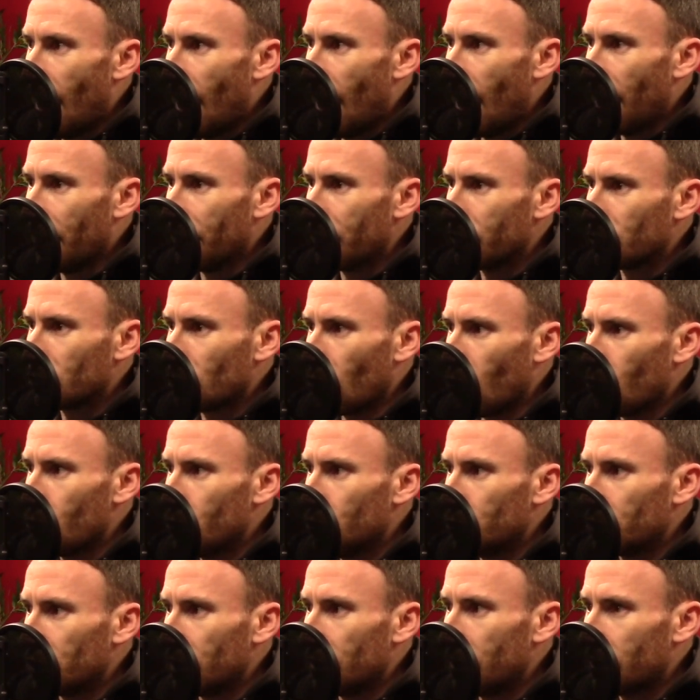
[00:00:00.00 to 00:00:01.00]
And there's
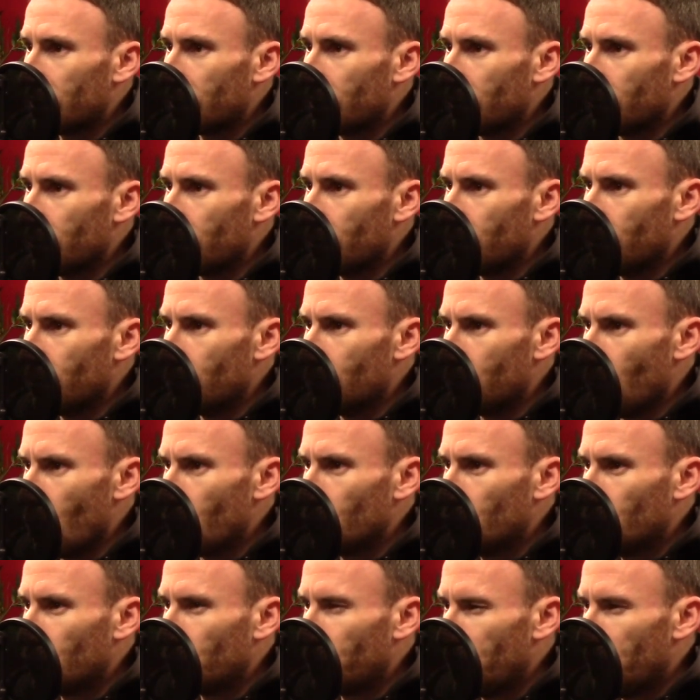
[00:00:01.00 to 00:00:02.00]
loads in it that
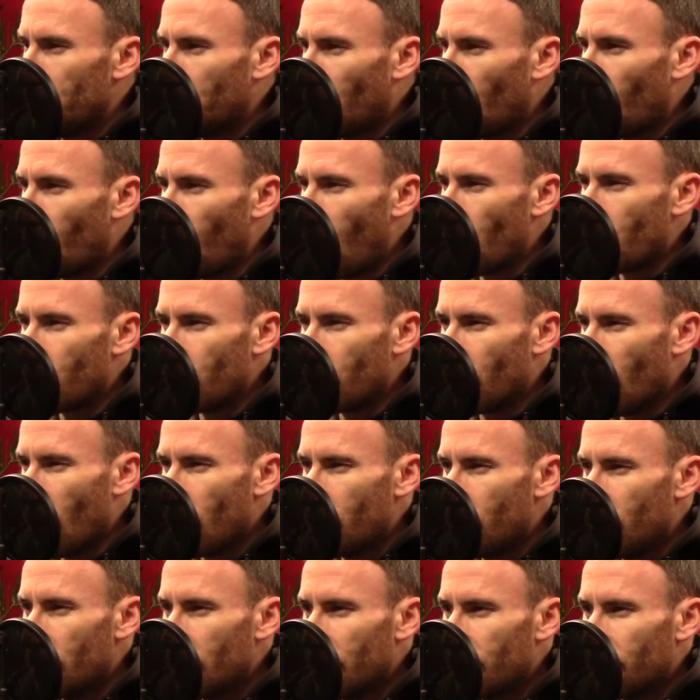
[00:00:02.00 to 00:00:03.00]
most people won't
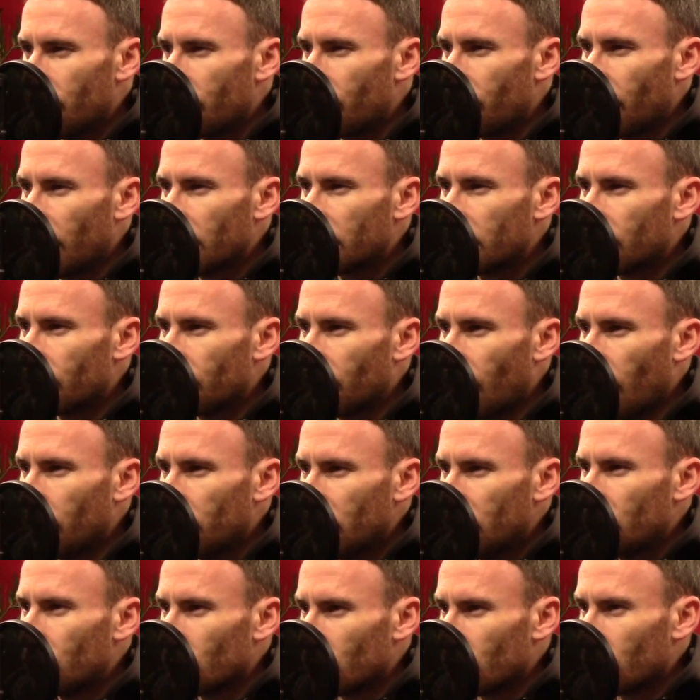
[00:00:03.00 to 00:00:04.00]
know, even friends and
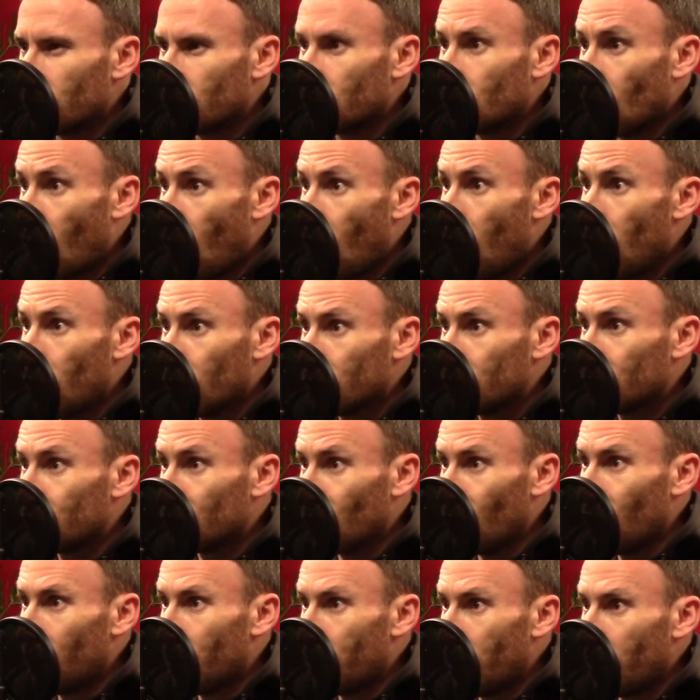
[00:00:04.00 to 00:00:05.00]
family, sort of dark
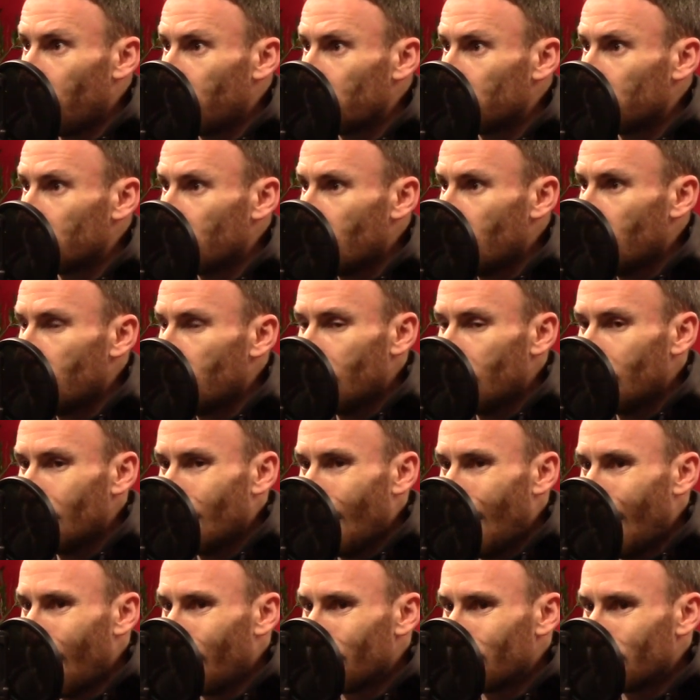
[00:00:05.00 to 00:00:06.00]
stuff about
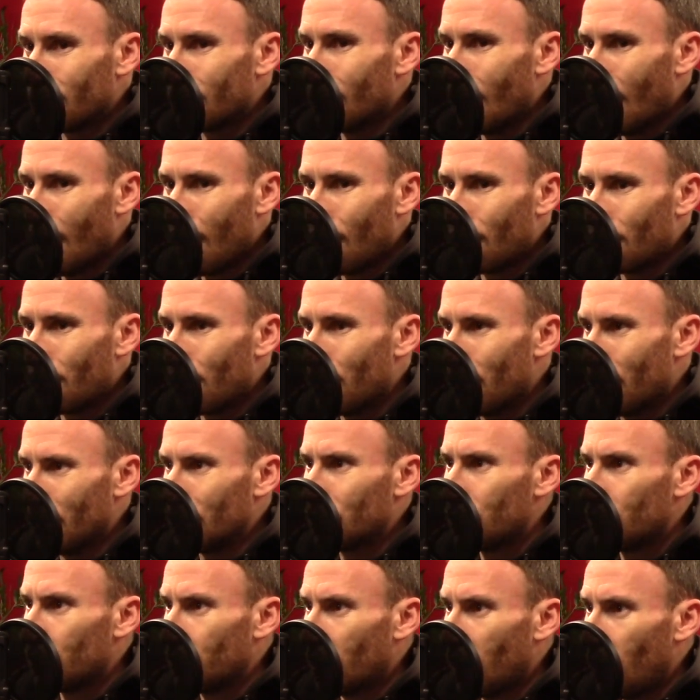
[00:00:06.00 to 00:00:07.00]
how how
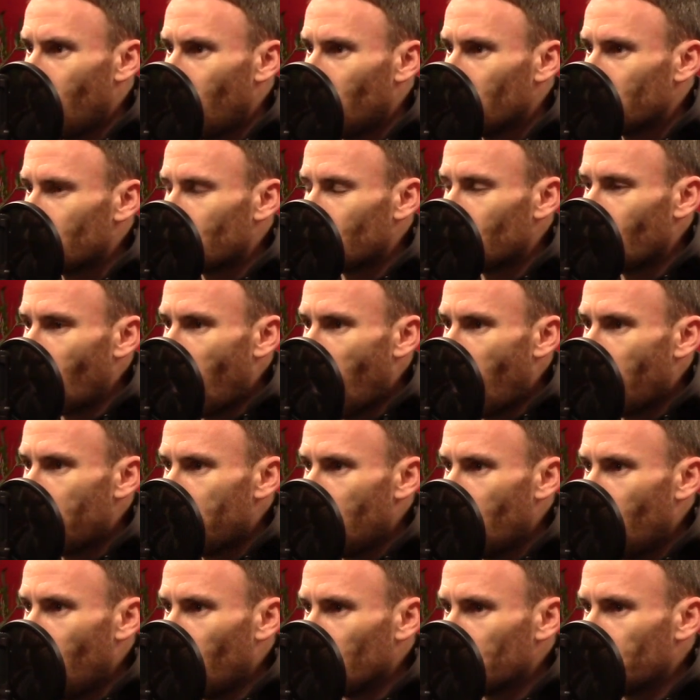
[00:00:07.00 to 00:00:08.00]
miserable I was and
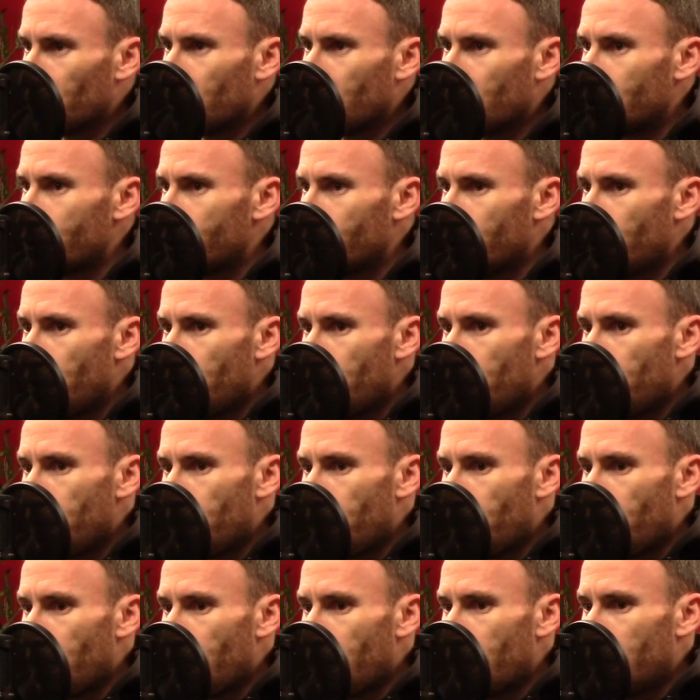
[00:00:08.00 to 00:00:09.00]
unhappy I was because
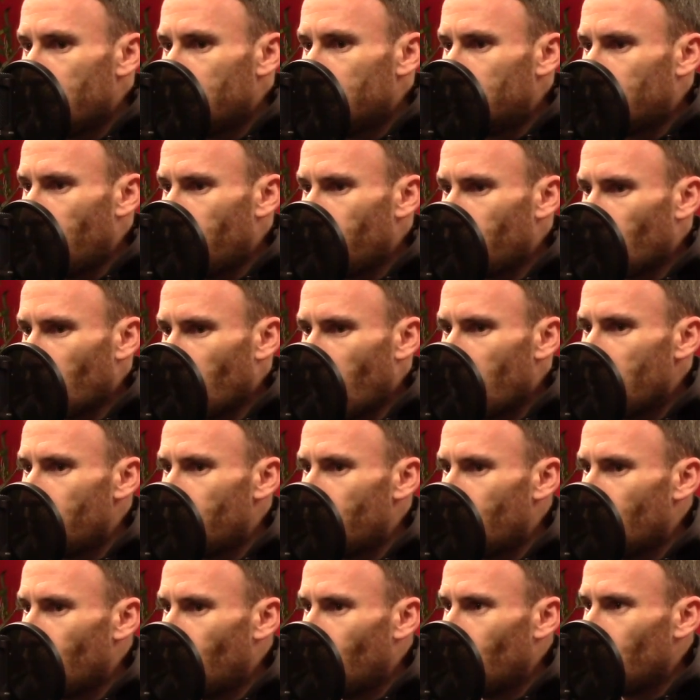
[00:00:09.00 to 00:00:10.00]
in general
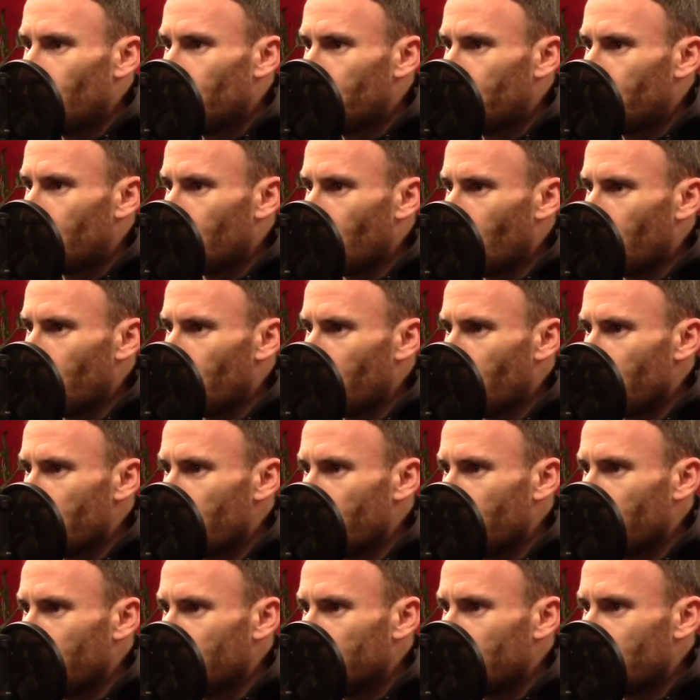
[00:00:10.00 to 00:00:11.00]
life we all put on a brave
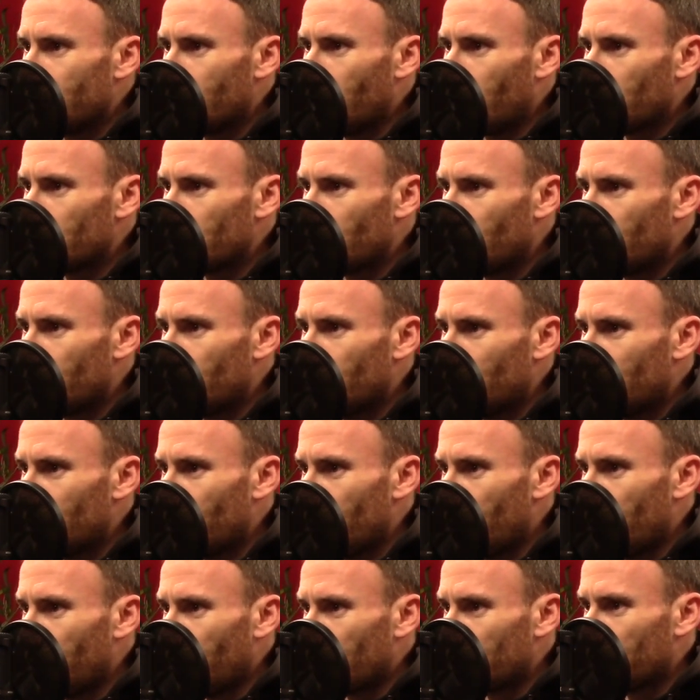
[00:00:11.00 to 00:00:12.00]
face to the outside world,
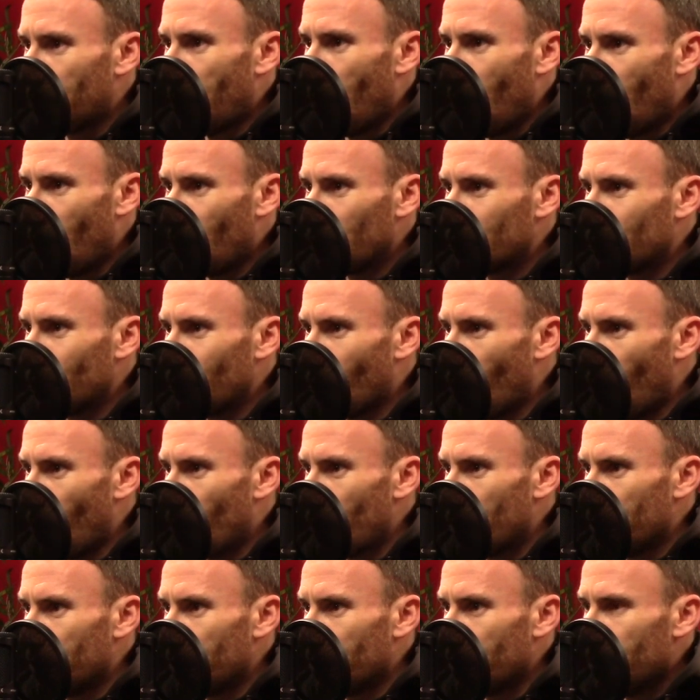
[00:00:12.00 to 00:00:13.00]
don't we? That's part of what
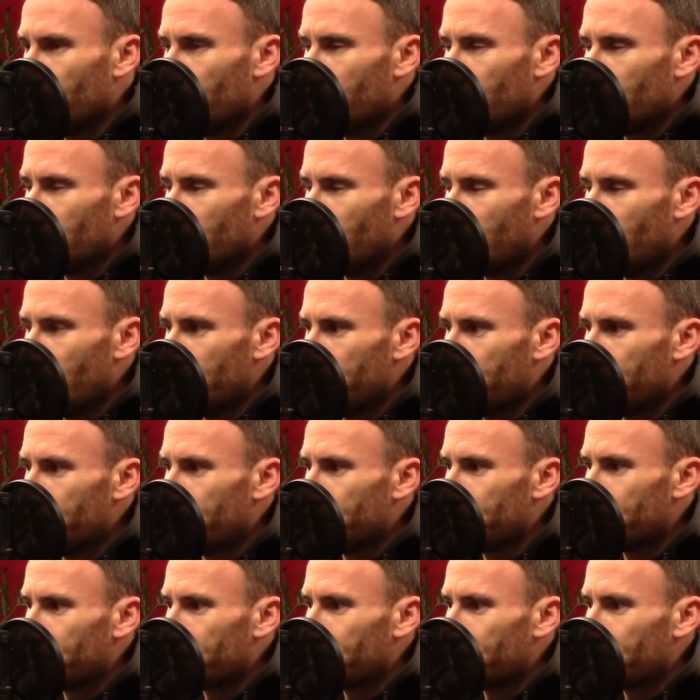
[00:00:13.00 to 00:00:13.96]
we do. Um,